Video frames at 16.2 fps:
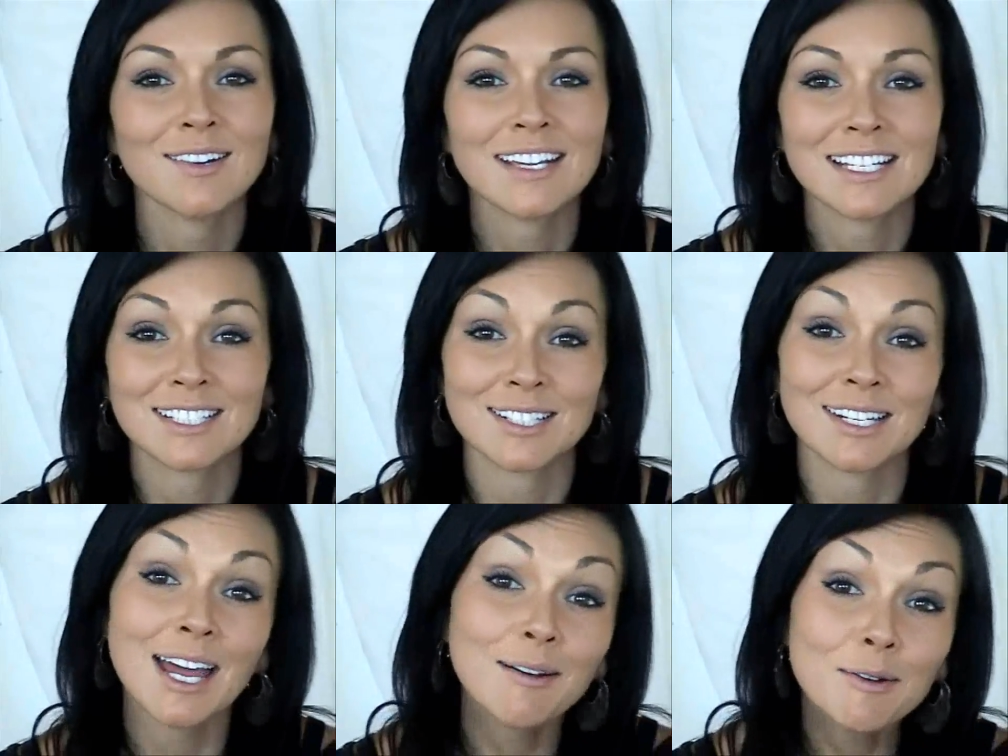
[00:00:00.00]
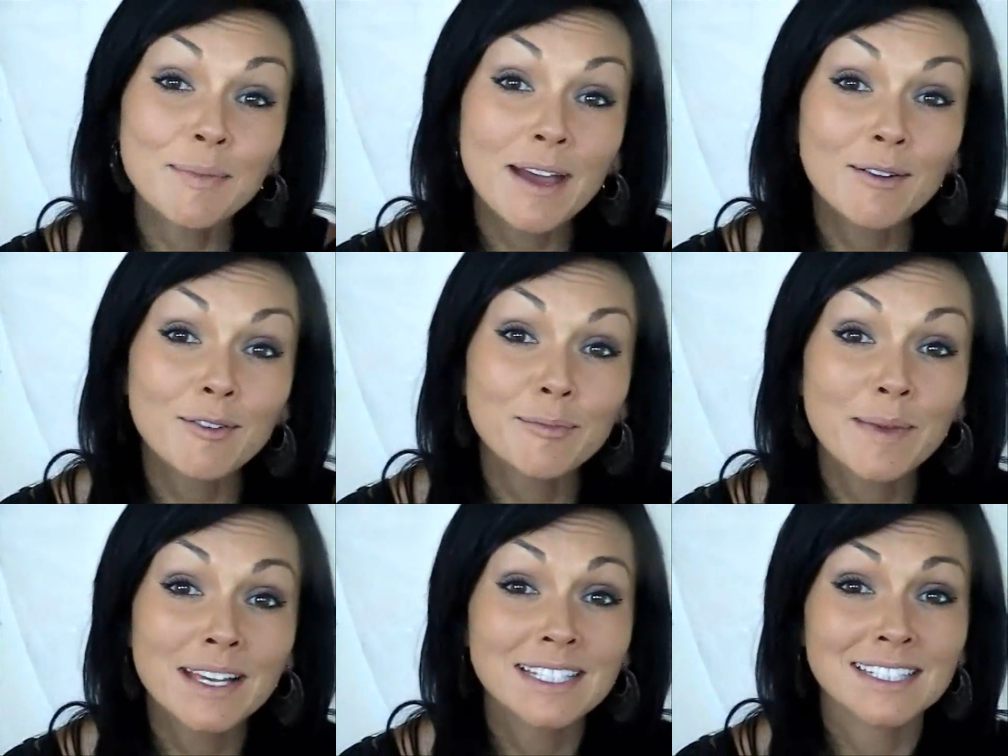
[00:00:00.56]
Okay, so now we're
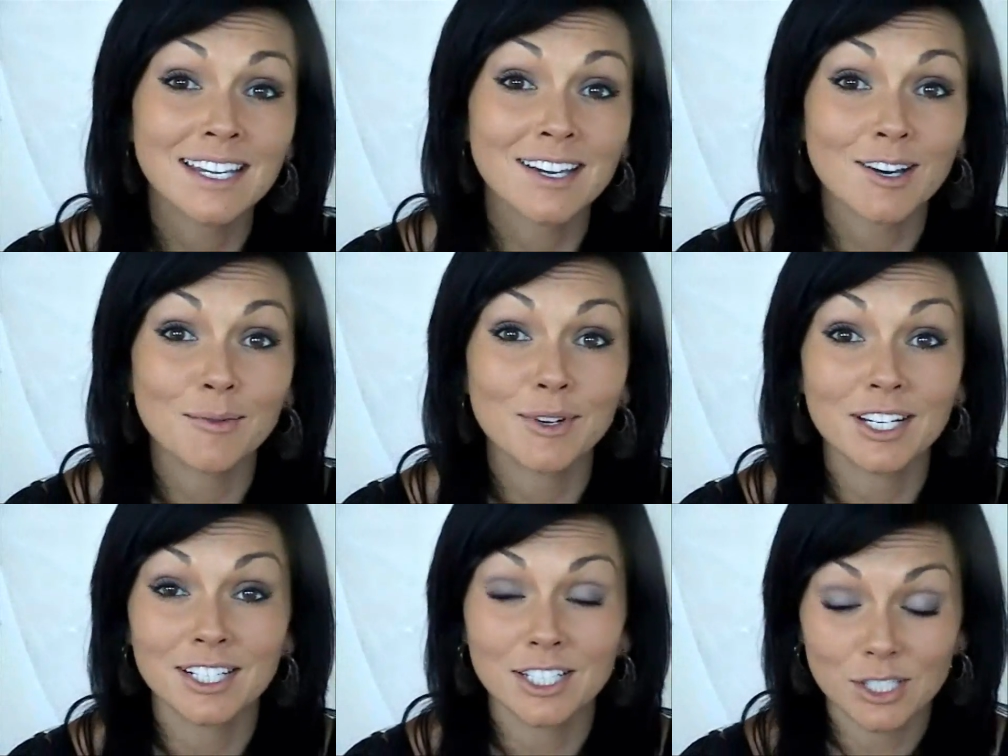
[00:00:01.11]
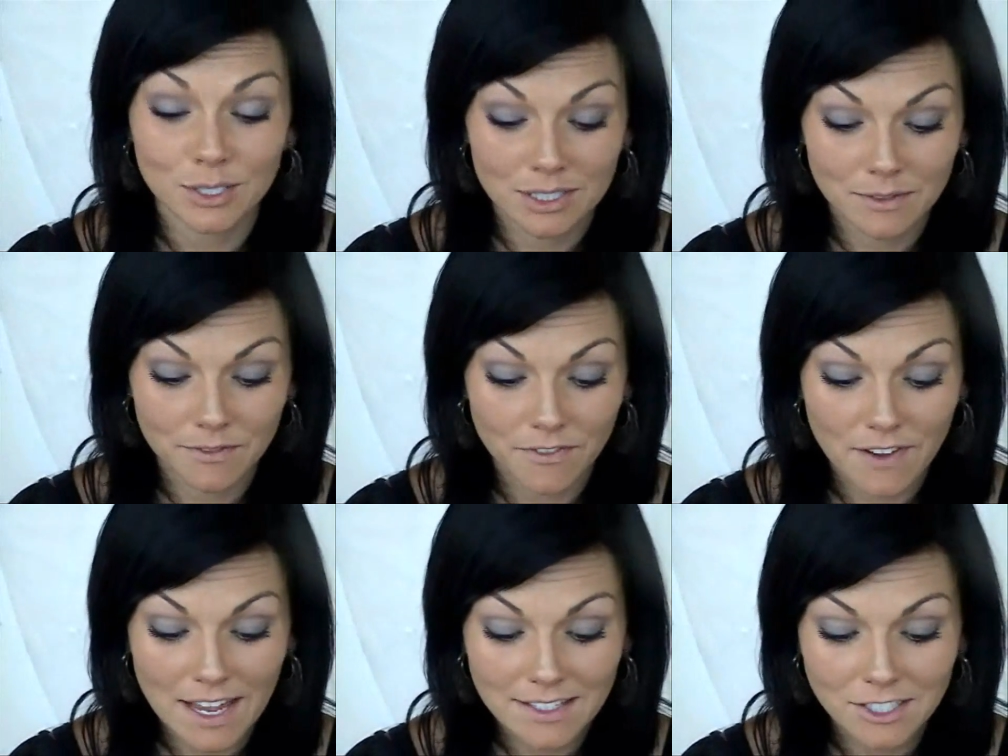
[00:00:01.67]
back with mascara. We're going to do
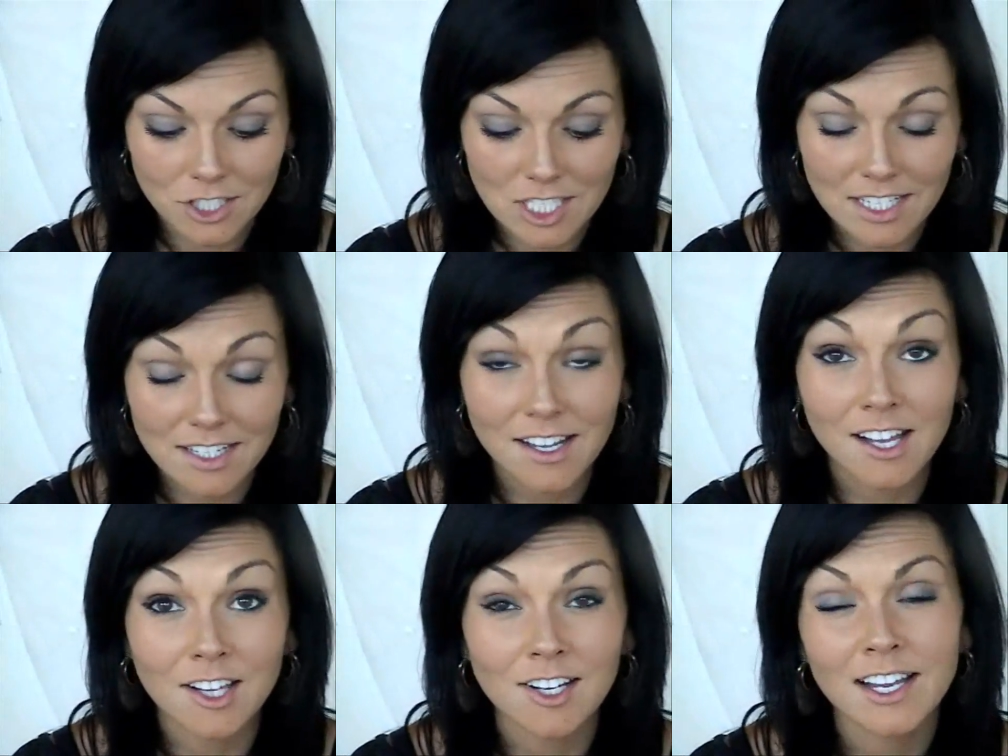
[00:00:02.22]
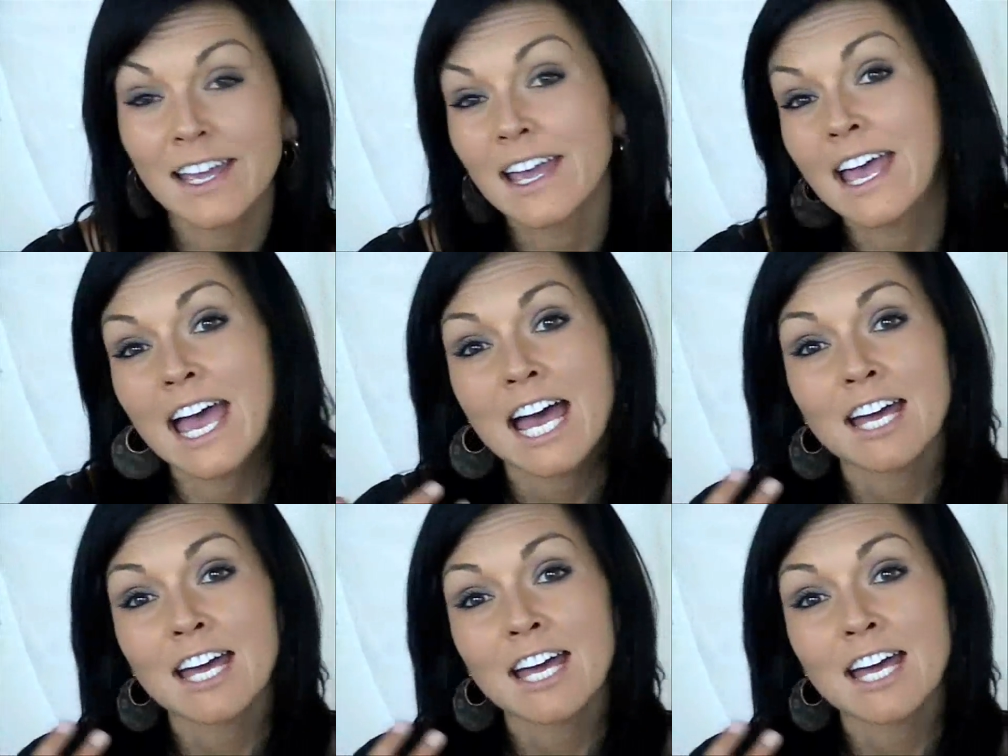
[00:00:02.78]
some fast cheek color.